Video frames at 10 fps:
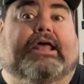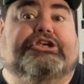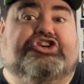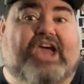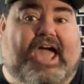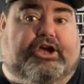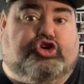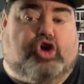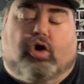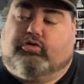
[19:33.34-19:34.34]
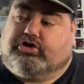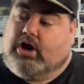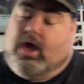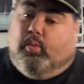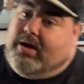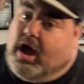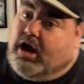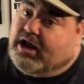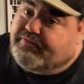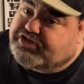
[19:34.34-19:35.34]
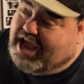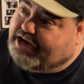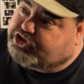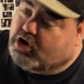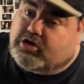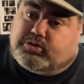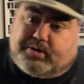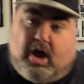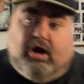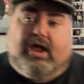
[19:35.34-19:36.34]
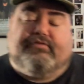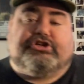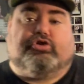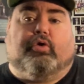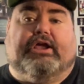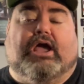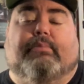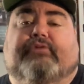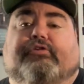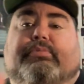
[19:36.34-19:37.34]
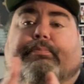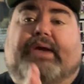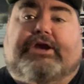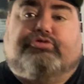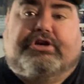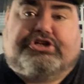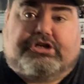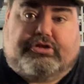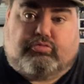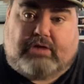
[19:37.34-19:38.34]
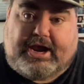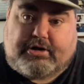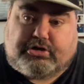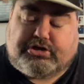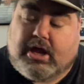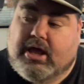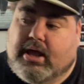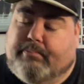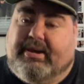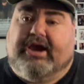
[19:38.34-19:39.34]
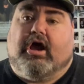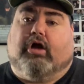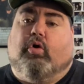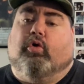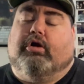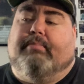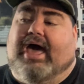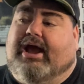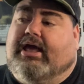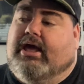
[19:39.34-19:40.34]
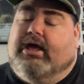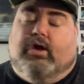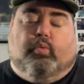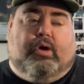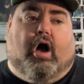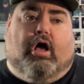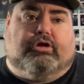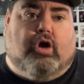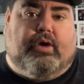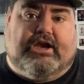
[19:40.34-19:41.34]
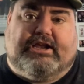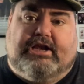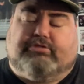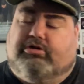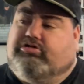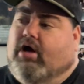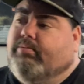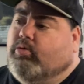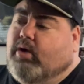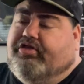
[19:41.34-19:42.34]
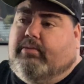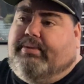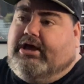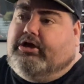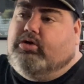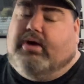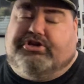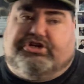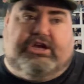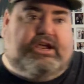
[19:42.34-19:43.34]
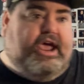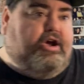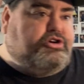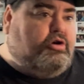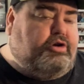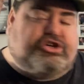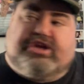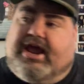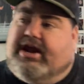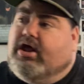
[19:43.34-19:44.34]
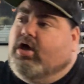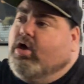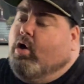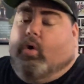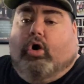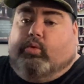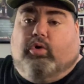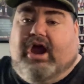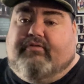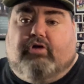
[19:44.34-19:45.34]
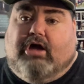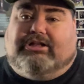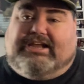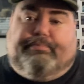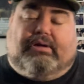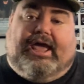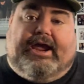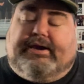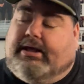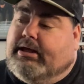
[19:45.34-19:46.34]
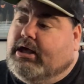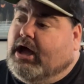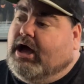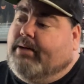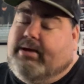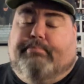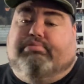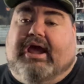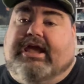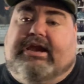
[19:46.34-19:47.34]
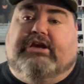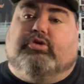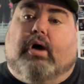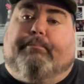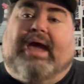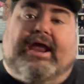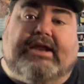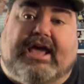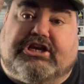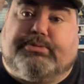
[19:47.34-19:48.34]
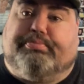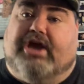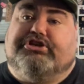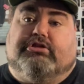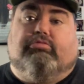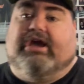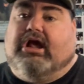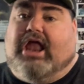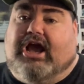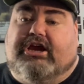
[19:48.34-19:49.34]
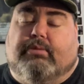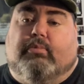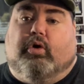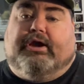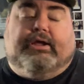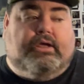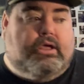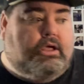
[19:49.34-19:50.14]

Jack Jones. We all love Jack Jones. We all love his story coming from the Patriots to the Raiders, being our cornerback. We all know his history trouble, whether it be at USC, Arizona State, or wherever else he played. Him breaking into a Panda Express at 3 o'clock in the morning.